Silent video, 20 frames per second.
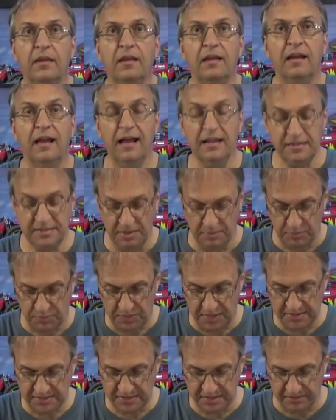That's
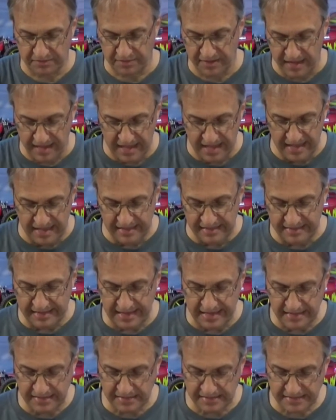impressive.
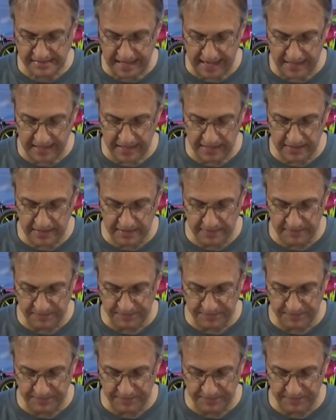The second